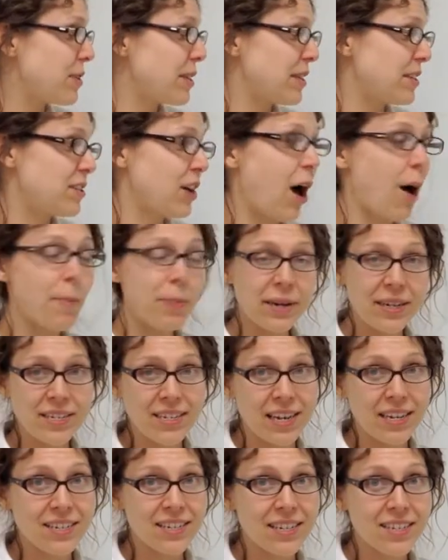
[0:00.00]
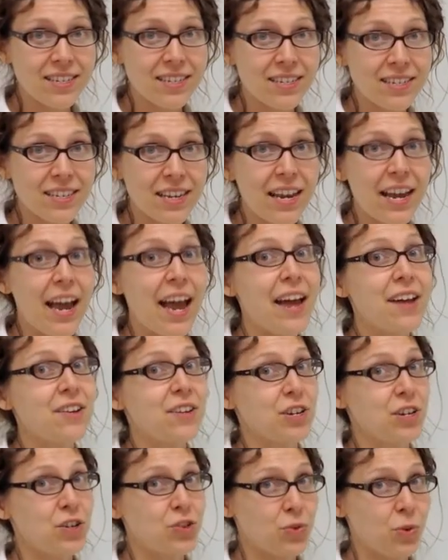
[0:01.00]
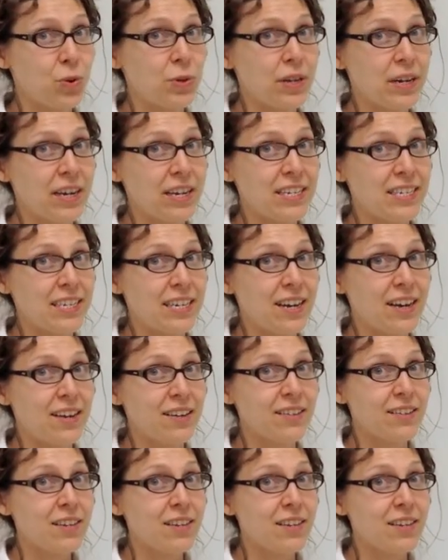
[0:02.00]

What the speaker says: with a topic sentence and a controlling idea.